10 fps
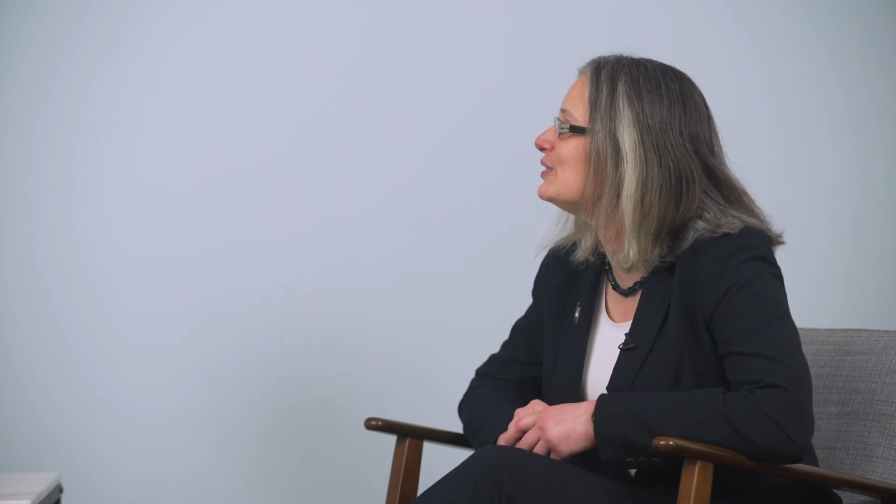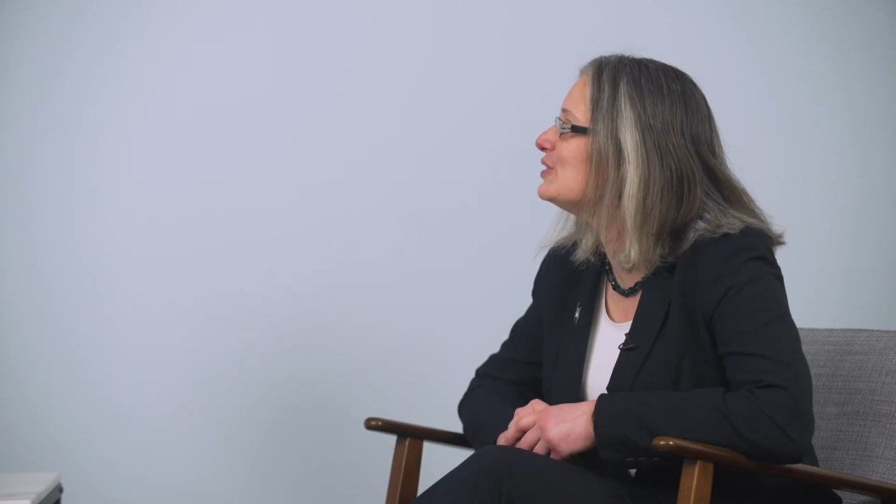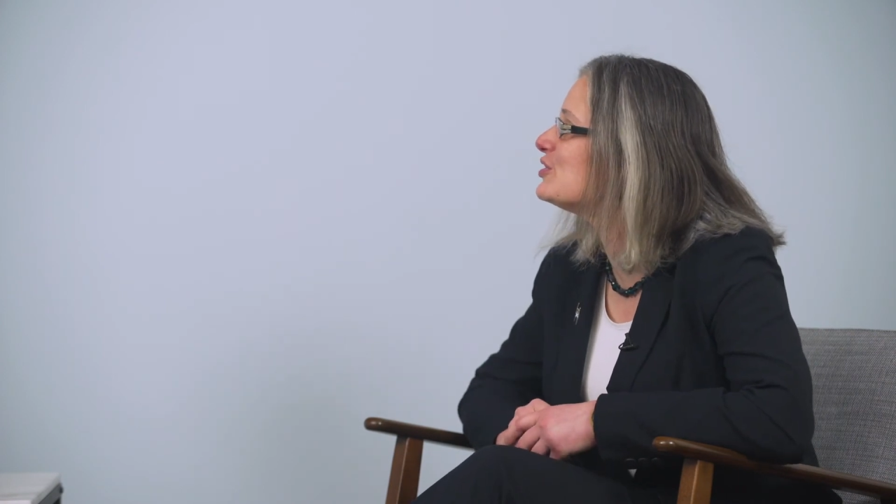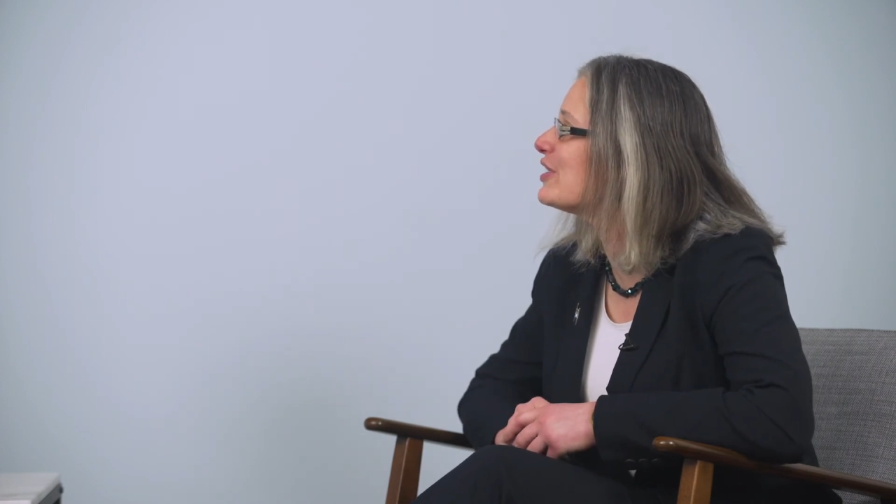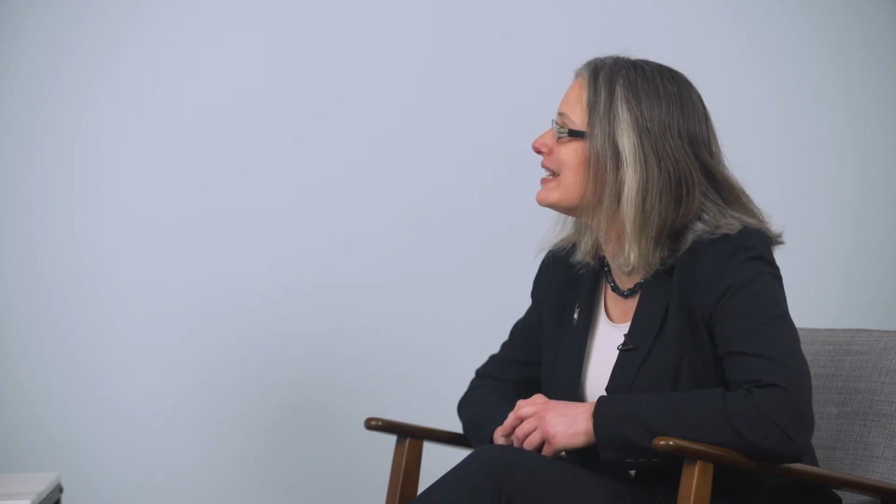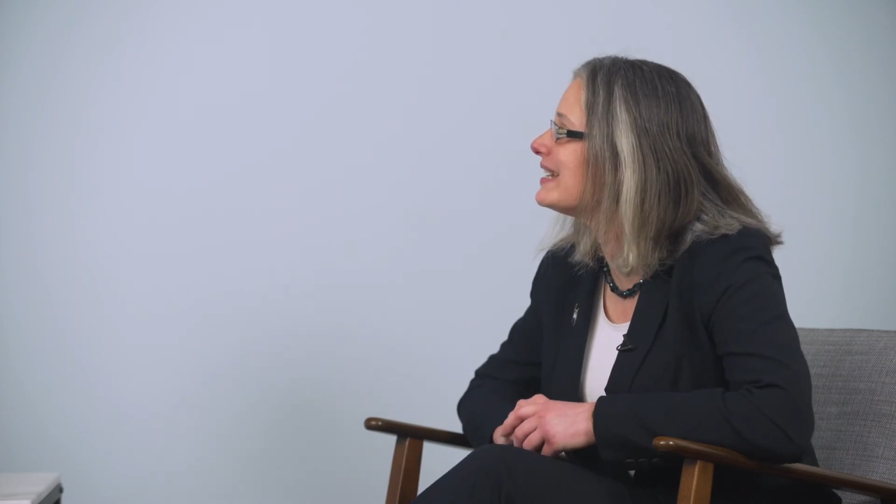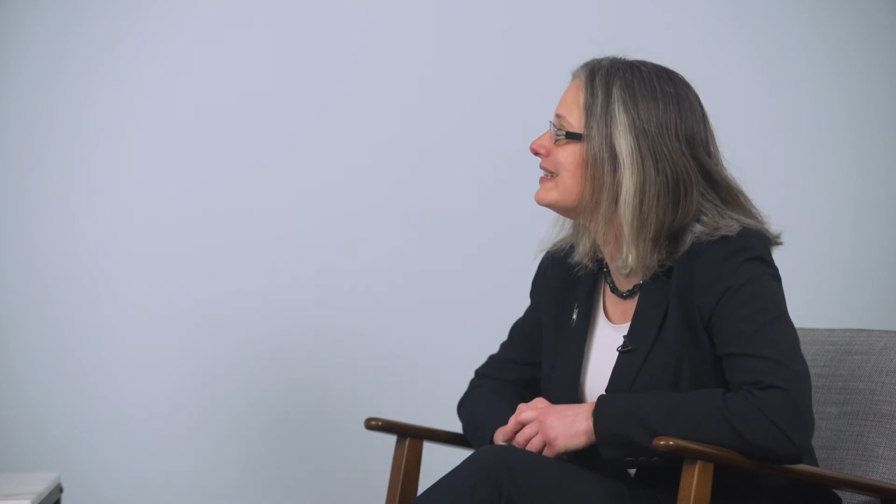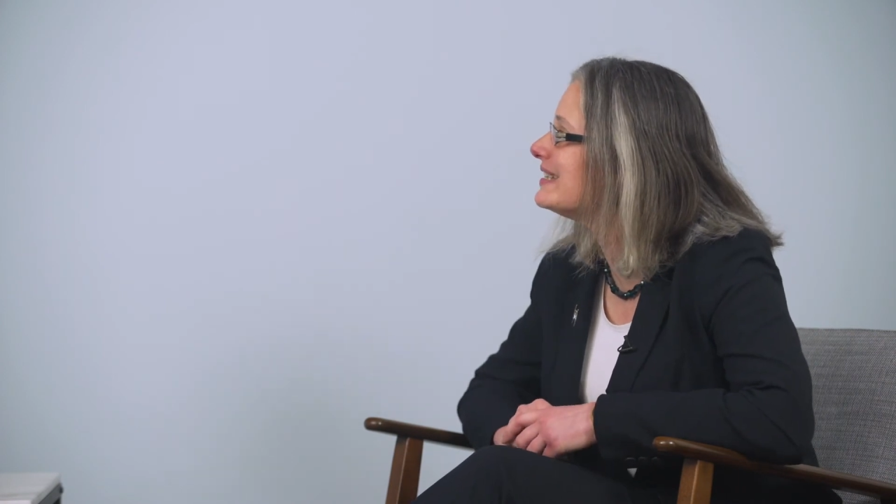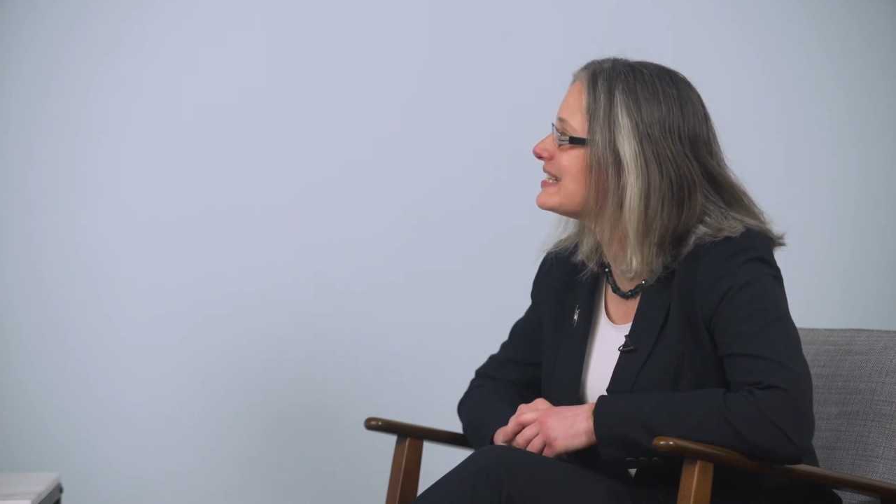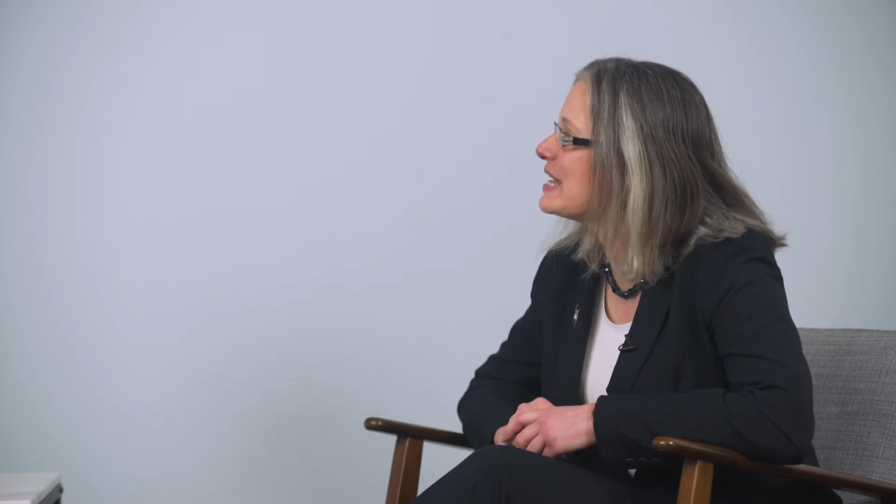food and drink
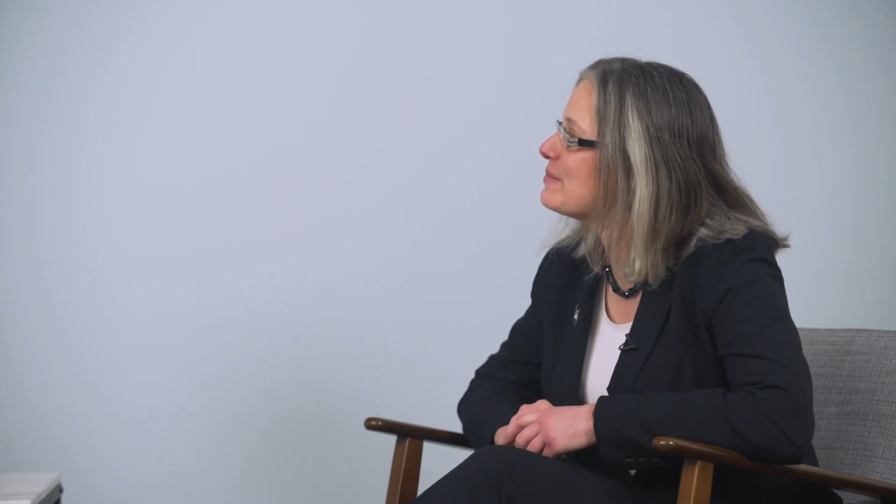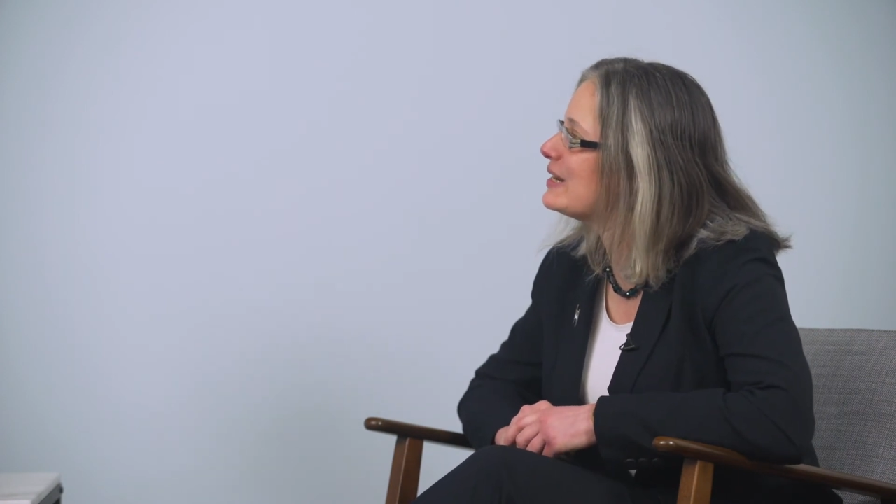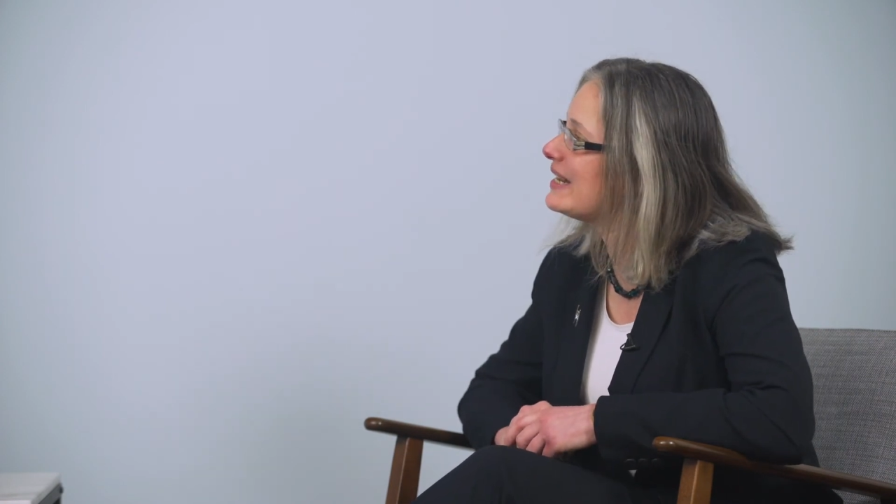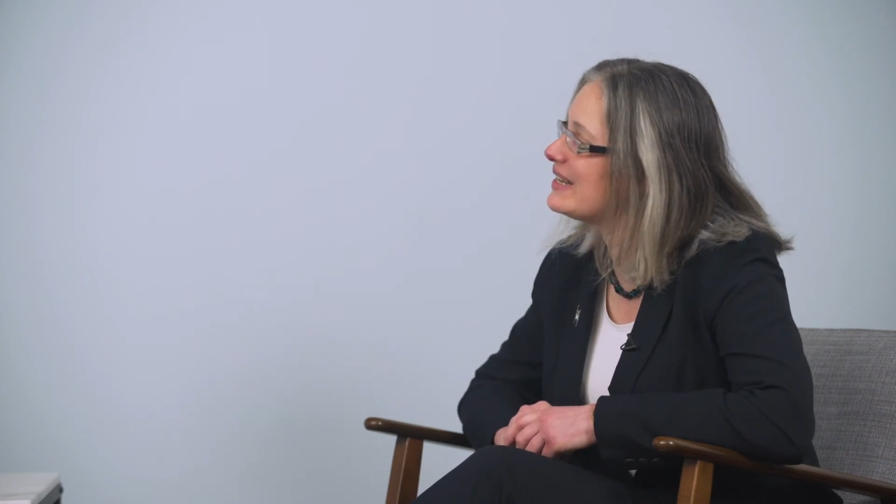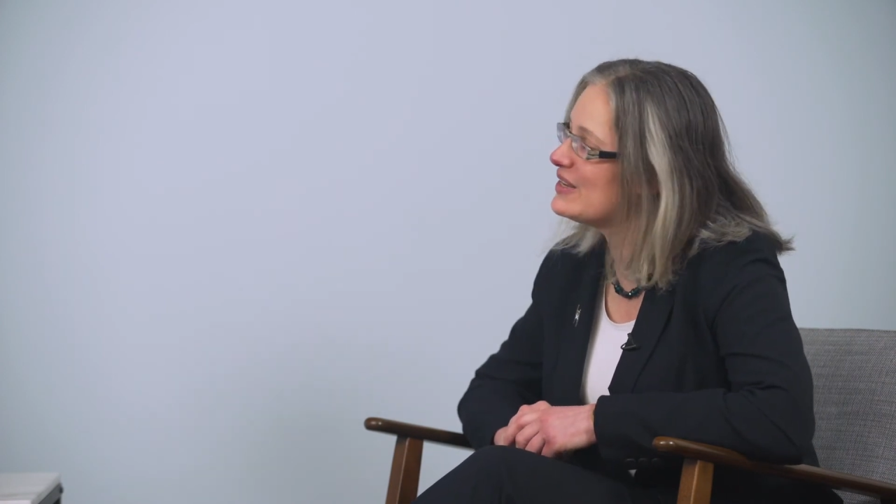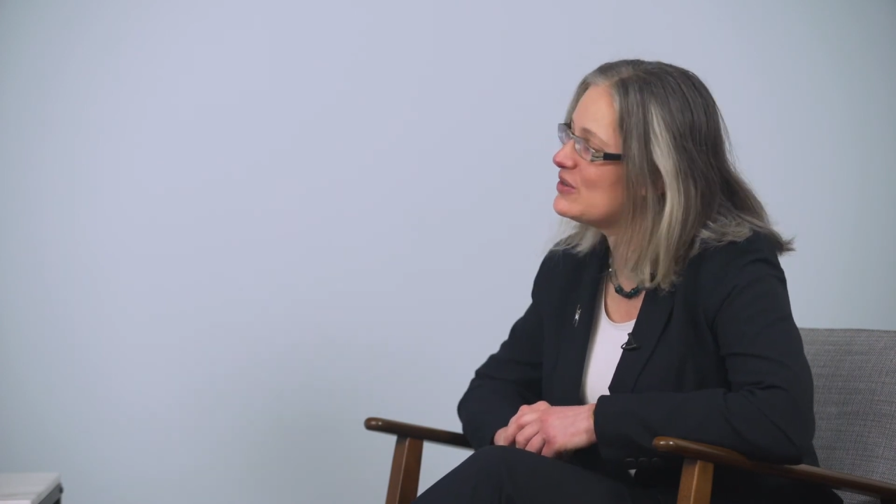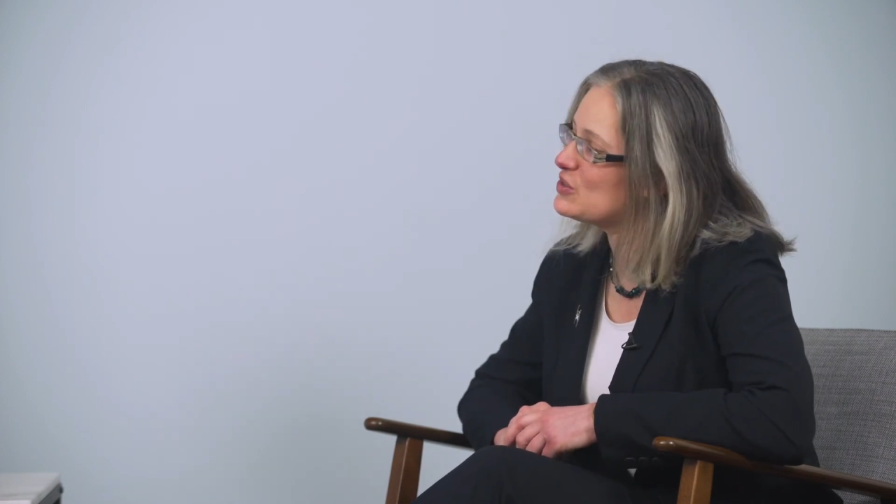in the ceremony.